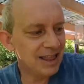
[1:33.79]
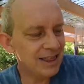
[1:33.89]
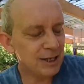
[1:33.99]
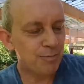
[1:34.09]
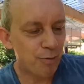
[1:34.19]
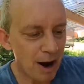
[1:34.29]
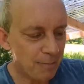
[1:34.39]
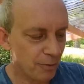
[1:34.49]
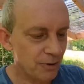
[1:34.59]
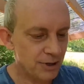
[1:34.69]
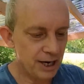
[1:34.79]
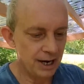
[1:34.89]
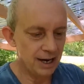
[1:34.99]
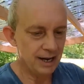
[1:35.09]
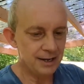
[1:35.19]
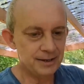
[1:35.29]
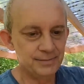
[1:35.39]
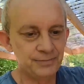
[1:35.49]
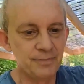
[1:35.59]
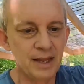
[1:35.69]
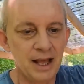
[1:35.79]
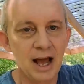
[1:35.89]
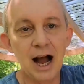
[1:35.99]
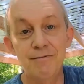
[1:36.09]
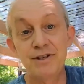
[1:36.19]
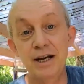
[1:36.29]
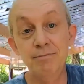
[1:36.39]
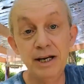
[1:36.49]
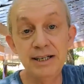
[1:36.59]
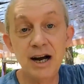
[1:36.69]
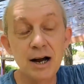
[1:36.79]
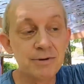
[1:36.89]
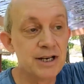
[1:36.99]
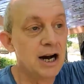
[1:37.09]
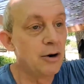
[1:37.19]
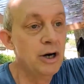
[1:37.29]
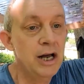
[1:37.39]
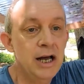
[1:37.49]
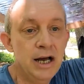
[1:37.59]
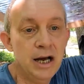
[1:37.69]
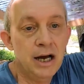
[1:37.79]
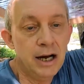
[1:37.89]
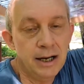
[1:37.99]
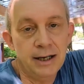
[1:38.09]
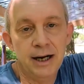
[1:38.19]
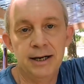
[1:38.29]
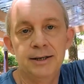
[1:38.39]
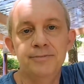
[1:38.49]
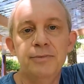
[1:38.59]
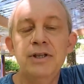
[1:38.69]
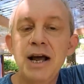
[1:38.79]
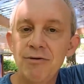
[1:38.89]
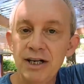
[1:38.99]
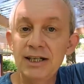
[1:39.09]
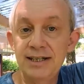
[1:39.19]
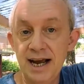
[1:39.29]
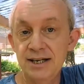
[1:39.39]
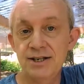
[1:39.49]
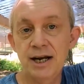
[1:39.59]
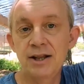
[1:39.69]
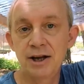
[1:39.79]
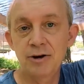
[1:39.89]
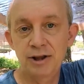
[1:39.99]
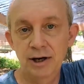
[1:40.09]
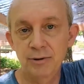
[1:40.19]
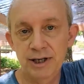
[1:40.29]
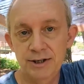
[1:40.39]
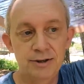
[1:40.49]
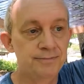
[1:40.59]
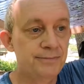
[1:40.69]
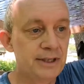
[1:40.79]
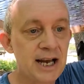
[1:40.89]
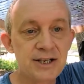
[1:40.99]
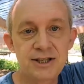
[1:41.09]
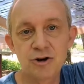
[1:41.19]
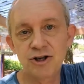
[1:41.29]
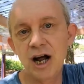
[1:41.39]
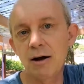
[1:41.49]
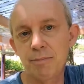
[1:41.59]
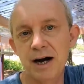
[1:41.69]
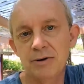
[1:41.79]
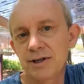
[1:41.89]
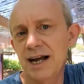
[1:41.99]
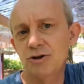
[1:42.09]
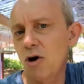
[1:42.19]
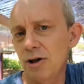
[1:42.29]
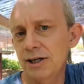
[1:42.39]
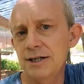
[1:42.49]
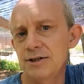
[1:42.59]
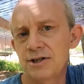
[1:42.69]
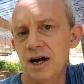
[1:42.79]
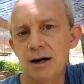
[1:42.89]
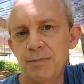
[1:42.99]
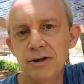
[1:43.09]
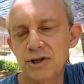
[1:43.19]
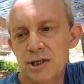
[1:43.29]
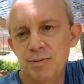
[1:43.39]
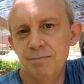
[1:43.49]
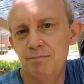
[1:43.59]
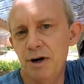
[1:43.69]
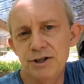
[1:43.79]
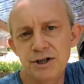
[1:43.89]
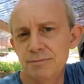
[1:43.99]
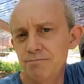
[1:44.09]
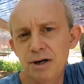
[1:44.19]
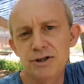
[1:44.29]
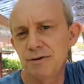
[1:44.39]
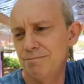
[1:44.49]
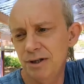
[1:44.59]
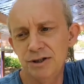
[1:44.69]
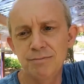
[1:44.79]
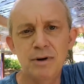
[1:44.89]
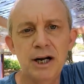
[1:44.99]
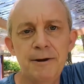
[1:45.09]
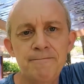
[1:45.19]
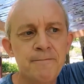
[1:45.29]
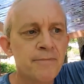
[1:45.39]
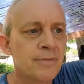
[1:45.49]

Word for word: these preppers, I've said many times now, never get to test their theories, test their stockpiles. And that's all it is, is stockpiles. They spend bunch and bunch and bunch of money.